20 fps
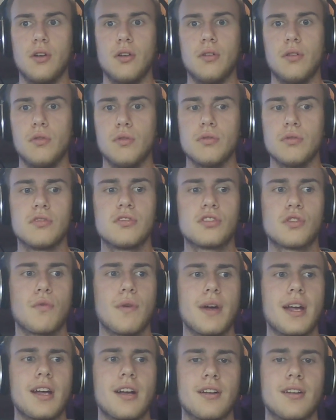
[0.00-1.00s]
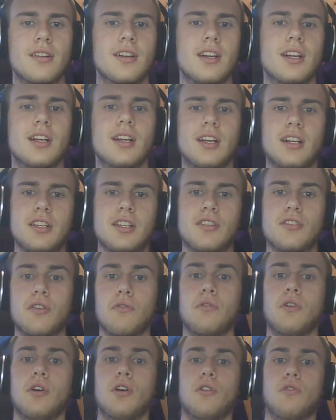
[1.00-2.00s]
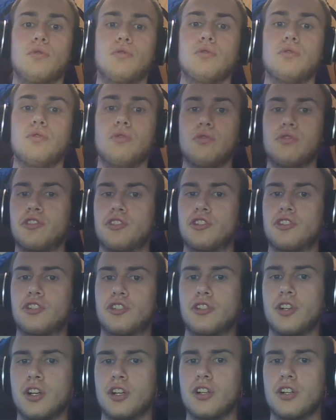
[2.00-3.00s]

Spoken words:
hold square and you go, ooh, shh,